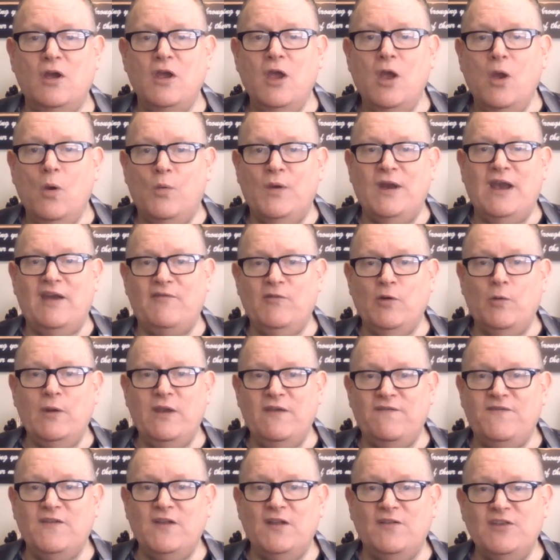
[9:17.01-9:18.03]
whenever we
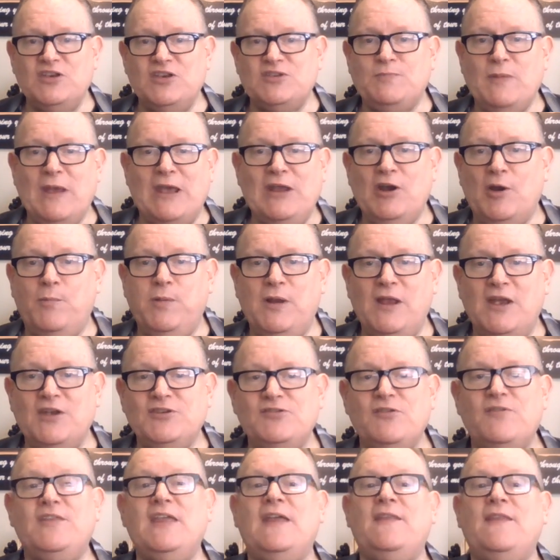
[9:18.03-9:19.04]
feel this pain or pleasure,
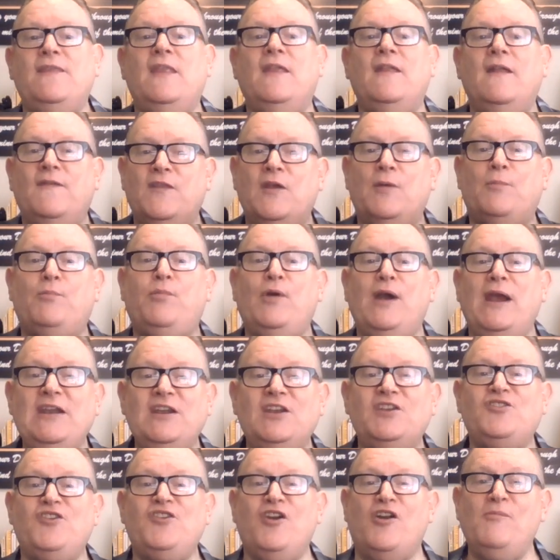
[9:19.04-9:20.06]
then the brain
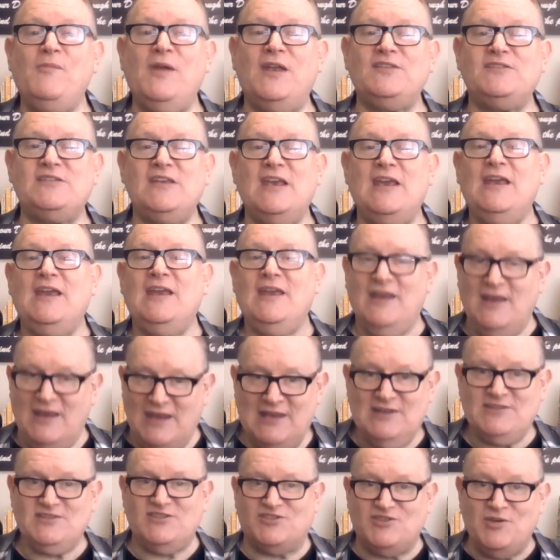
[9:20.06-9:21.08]
determines
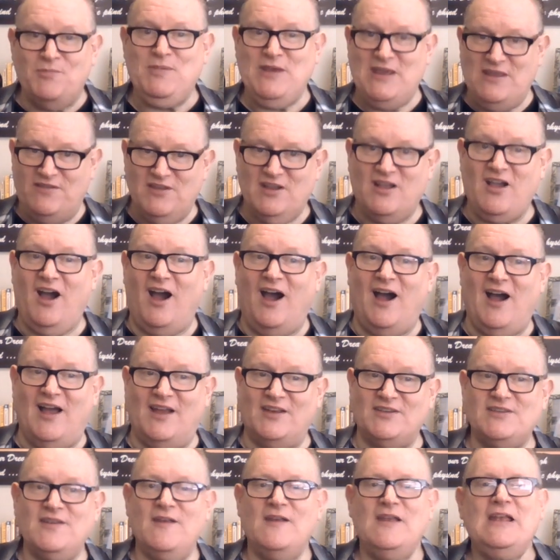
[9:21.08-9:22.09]
it's to be the cause.